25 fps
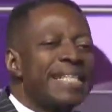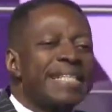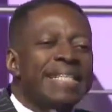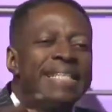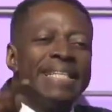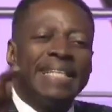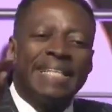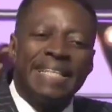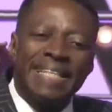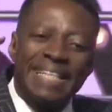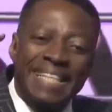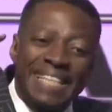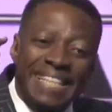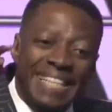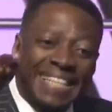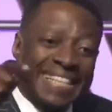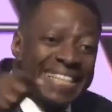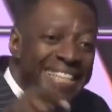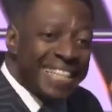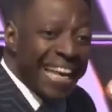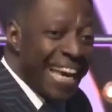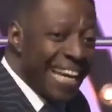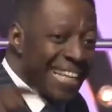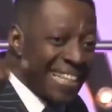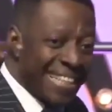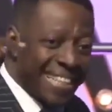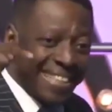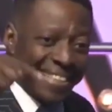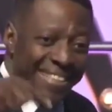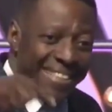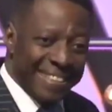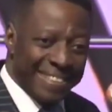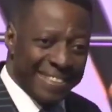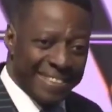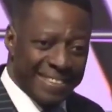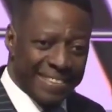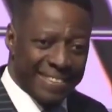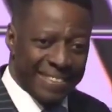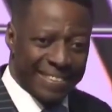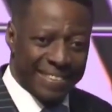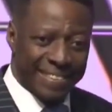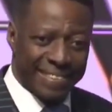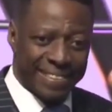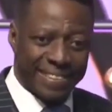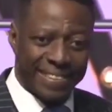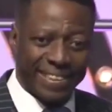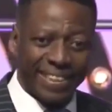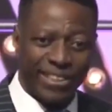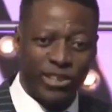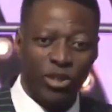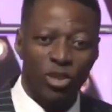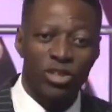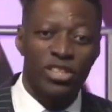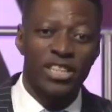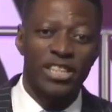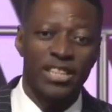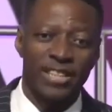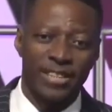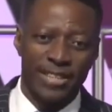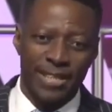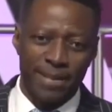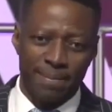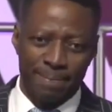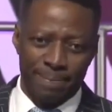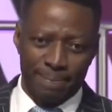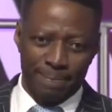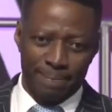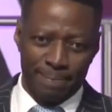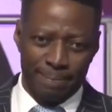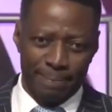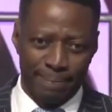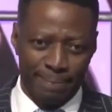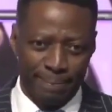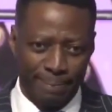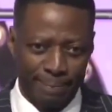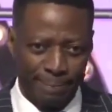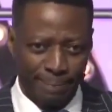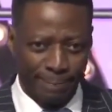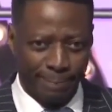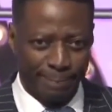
Press reset in your system.